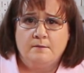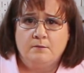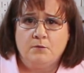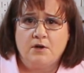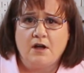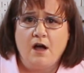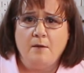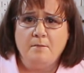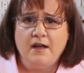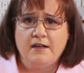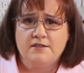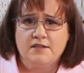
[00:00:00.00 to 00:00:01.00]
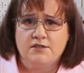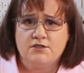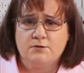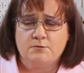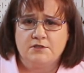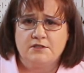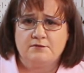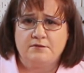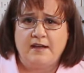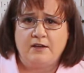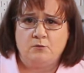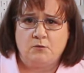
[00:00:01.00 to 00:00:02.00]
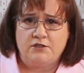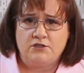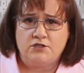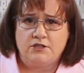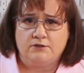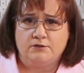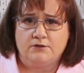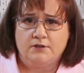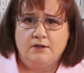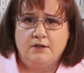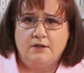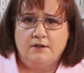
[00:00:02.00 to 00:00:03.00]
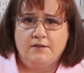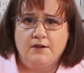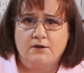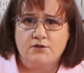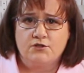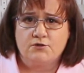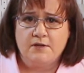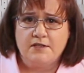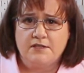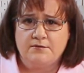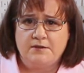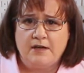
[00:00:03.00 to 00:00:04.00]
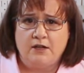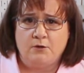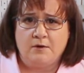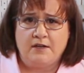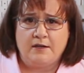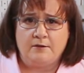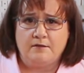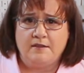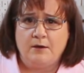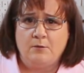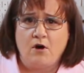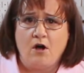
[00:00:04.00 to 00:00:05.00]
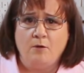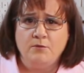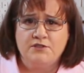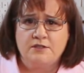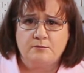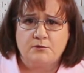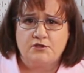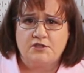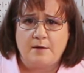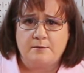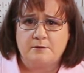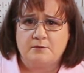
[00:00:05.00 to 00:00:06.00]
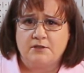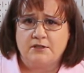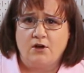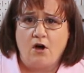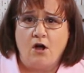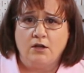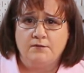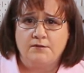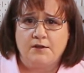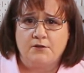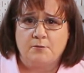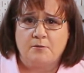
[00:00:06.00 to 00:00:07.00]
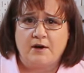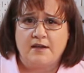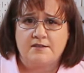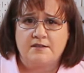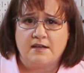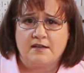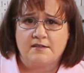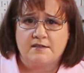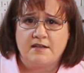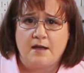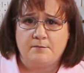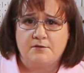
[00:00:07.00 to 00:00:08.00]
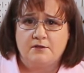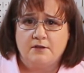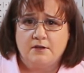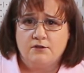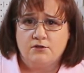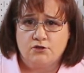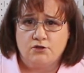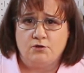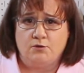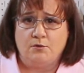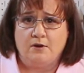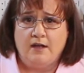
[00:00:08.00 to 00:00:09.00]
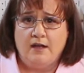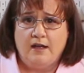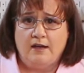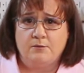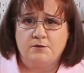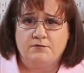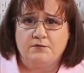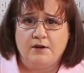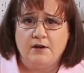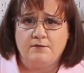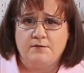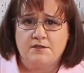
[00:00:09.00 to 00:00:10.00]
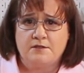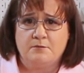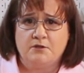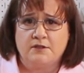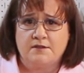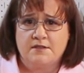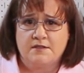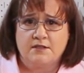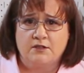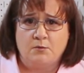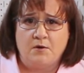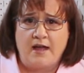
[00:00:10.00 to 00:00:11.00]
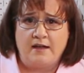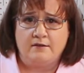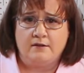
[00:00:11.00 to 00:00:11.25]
What caught my attention was the van windshield. There are streaks of yellow in it, and they were almost imperceptible in all of the other brands except 2, and it was very visible in the Silhouette.